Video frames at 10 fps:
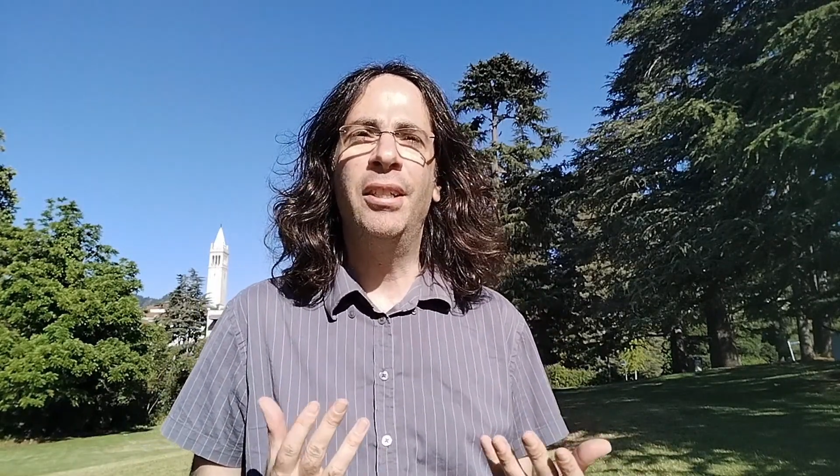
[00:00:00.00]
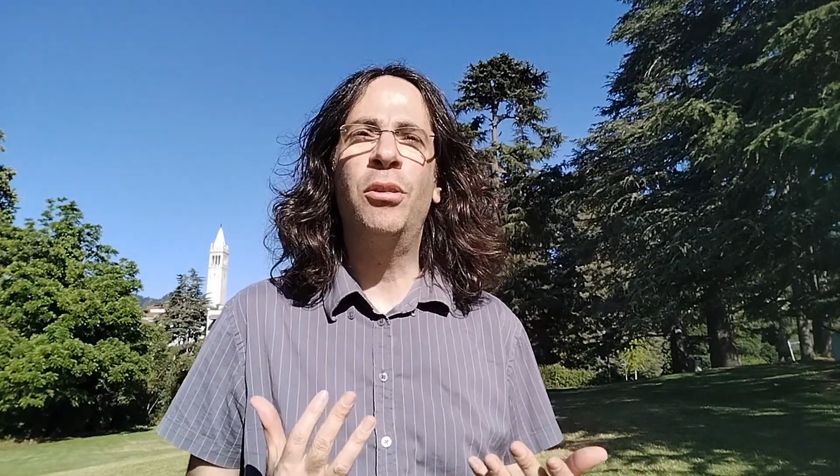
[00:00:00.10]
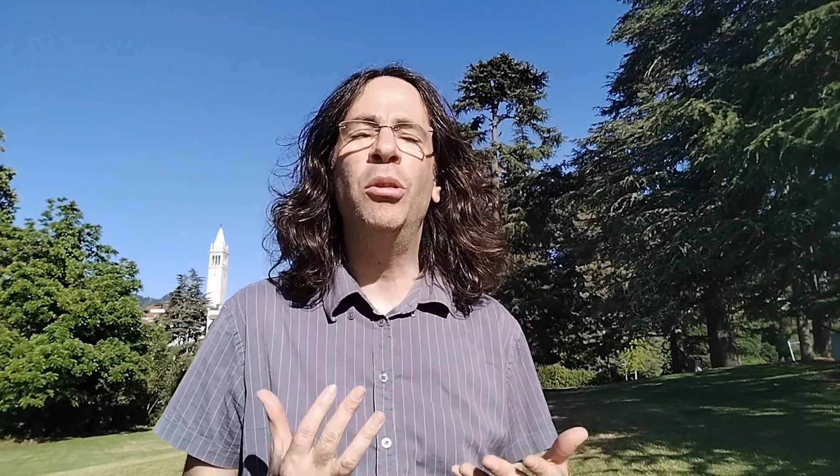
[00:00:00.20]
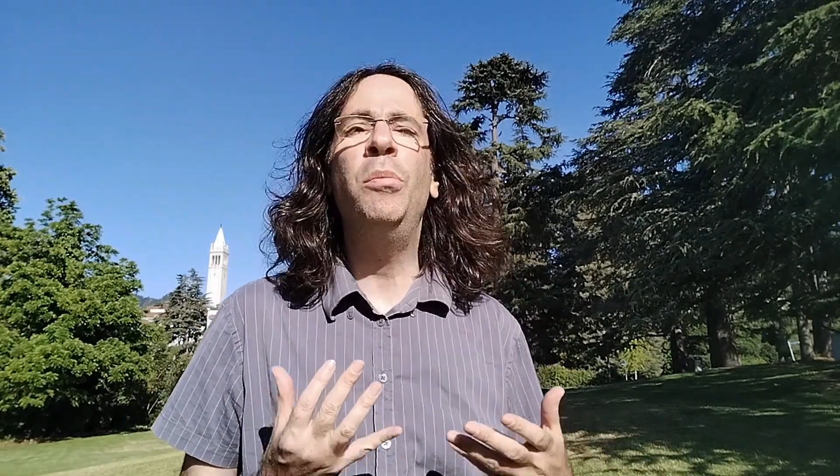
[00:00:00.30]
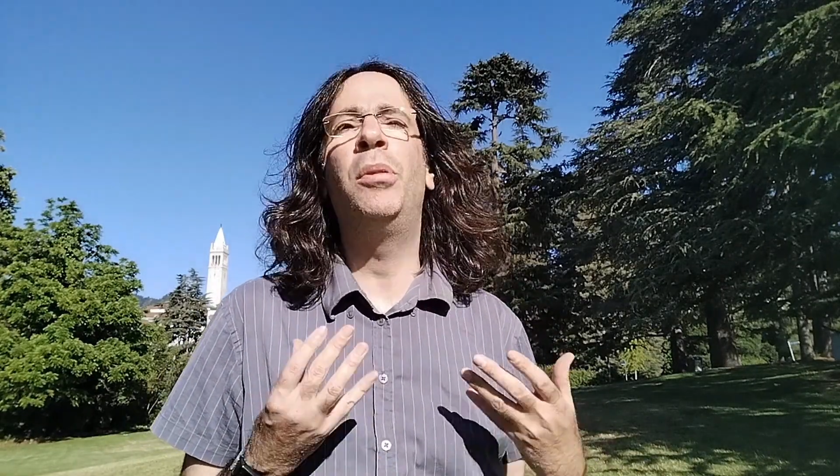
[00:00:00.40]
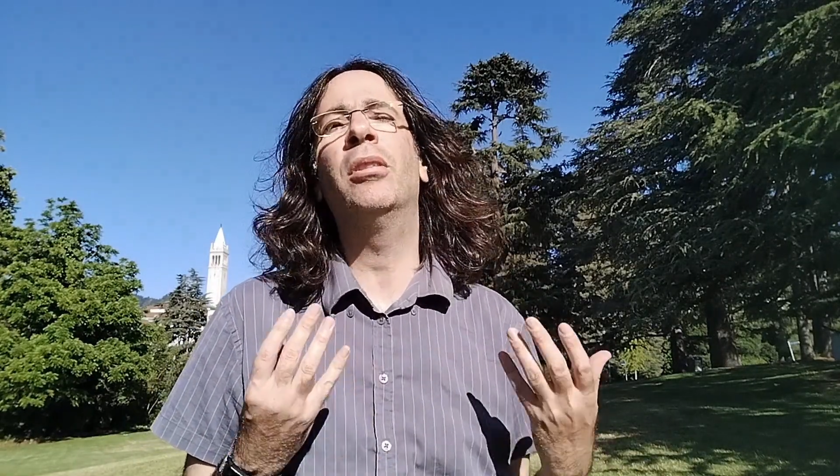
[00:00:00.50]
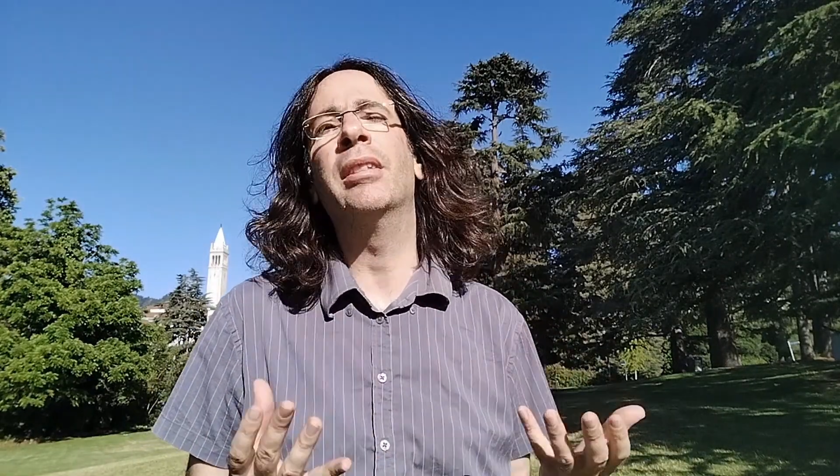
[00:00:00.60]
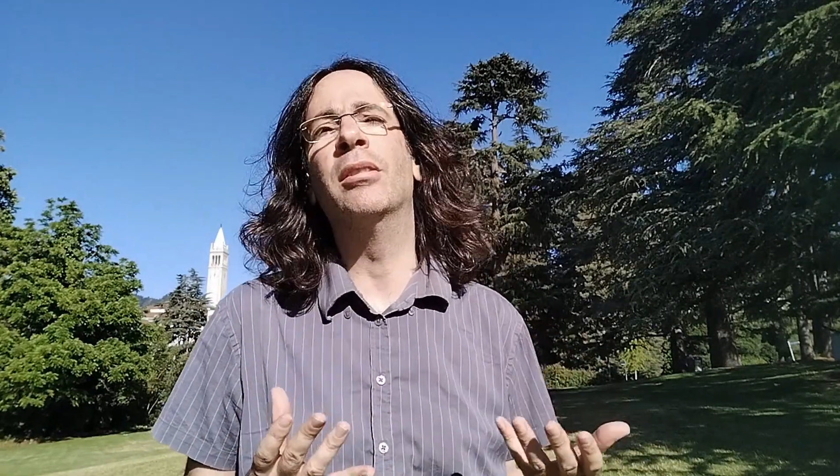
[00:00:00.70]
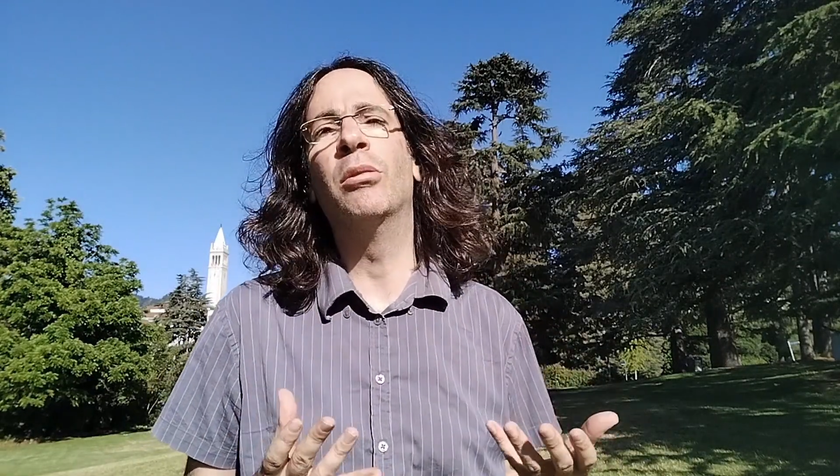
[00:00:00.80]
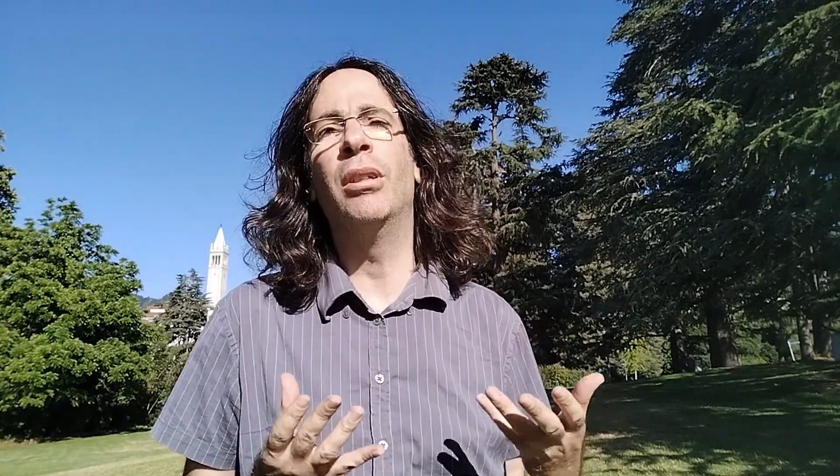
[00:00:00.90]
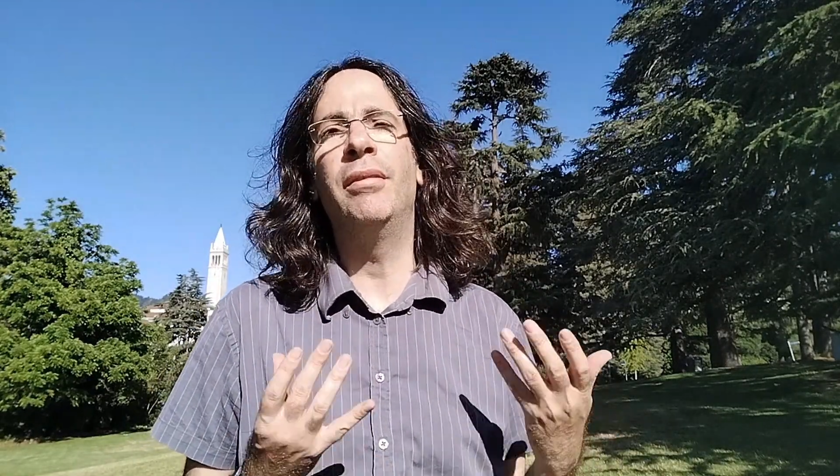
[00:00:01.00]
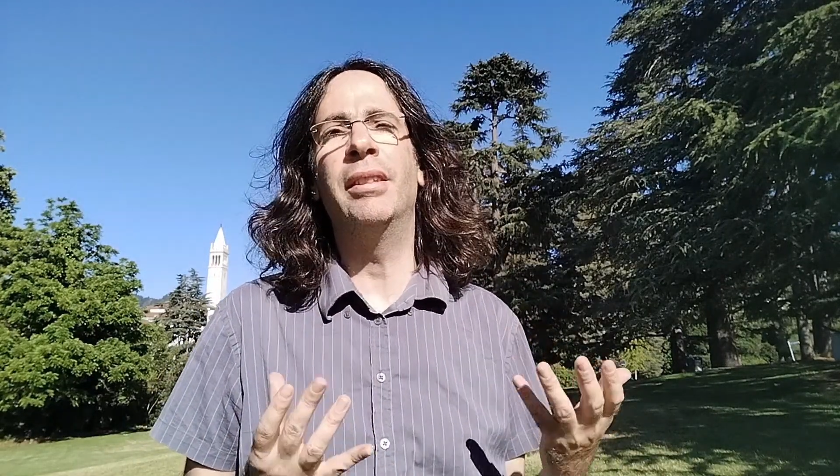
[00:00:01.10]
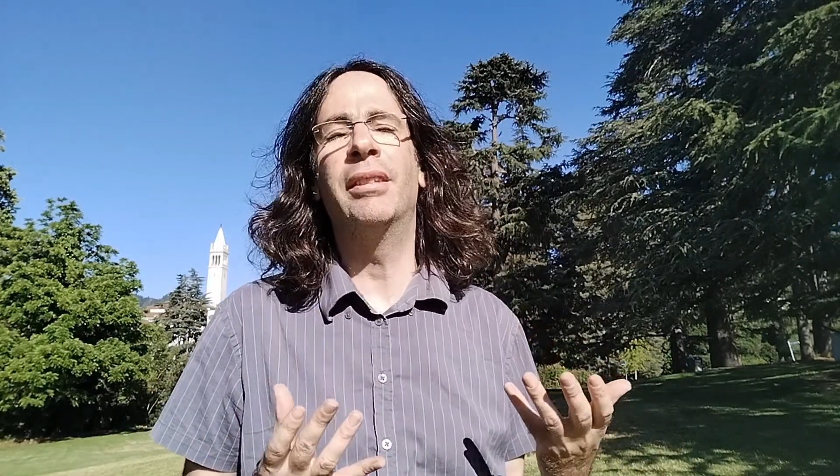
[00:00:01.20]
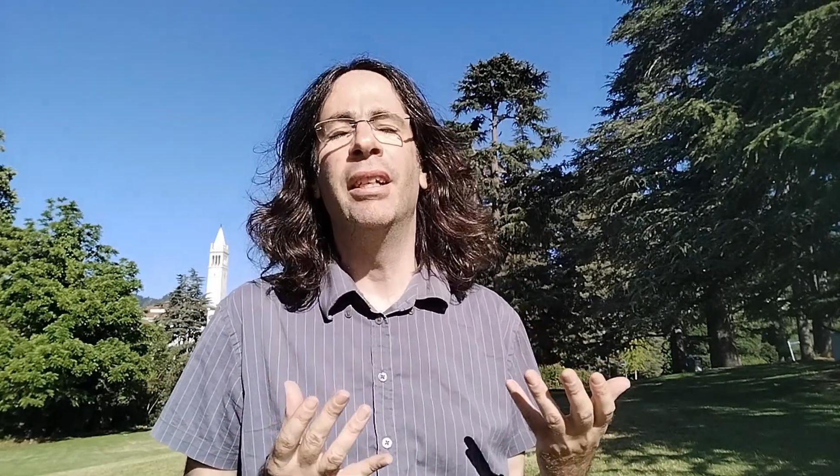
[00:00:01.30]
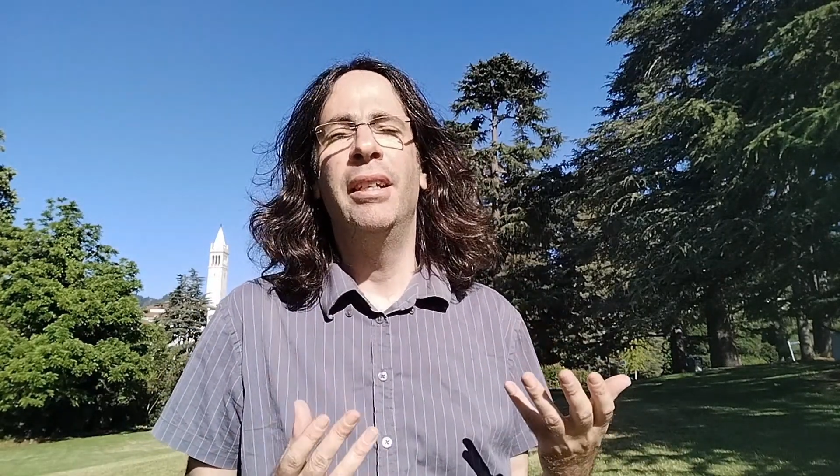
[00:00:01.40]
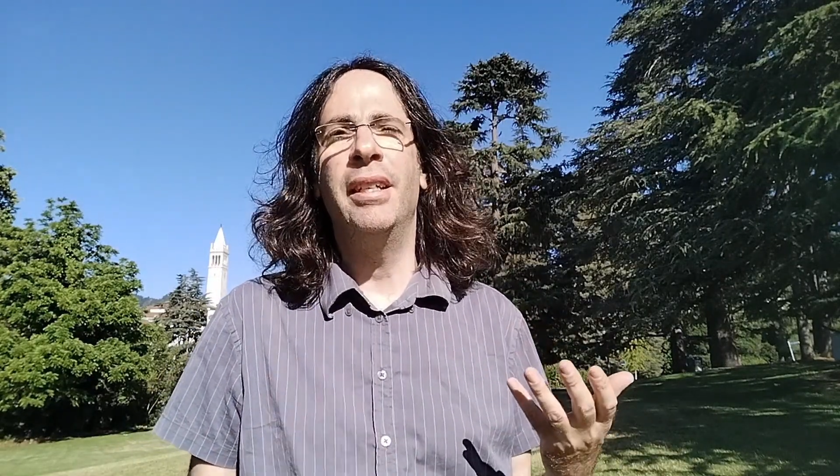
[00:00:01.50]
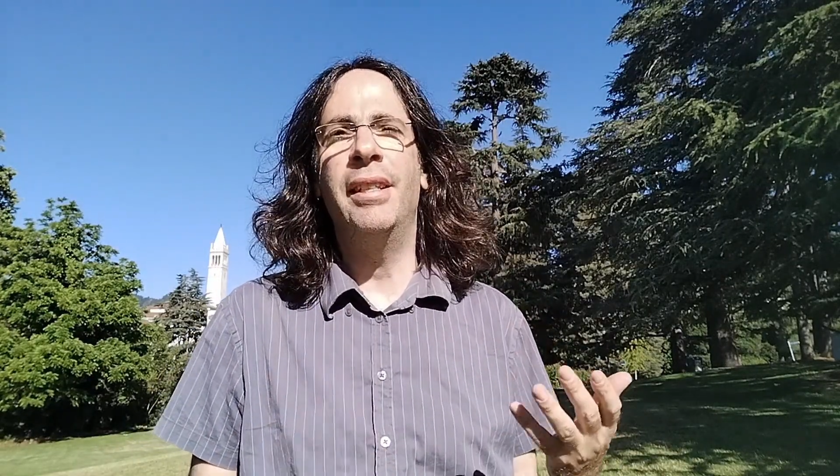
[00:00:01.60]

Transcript: is too important to leave it